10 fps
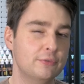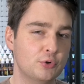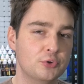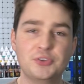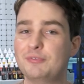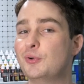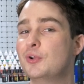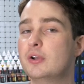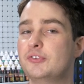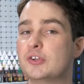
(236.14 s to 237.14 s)
And of course, if you're
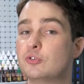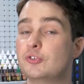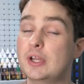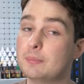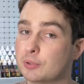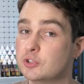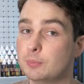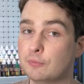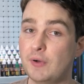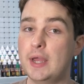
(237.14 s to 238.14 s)
not as interested in
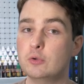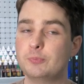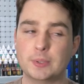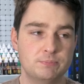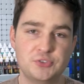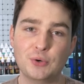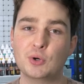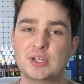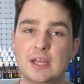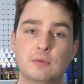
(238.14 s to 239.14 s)
printable files but still
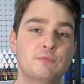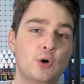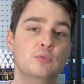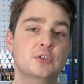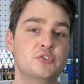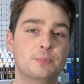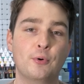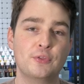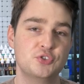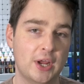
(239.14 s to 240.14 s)
want to get involved and
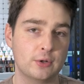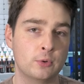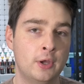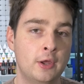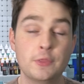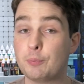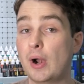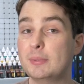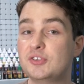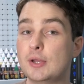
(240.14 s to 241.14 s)
support the channel, the
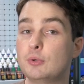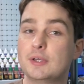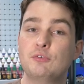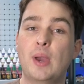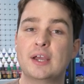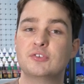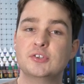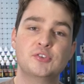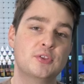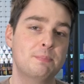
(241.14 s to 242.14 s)
Primer tier will give you
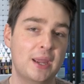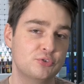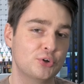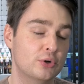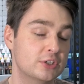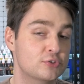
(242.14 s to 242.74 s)
access to the Patreon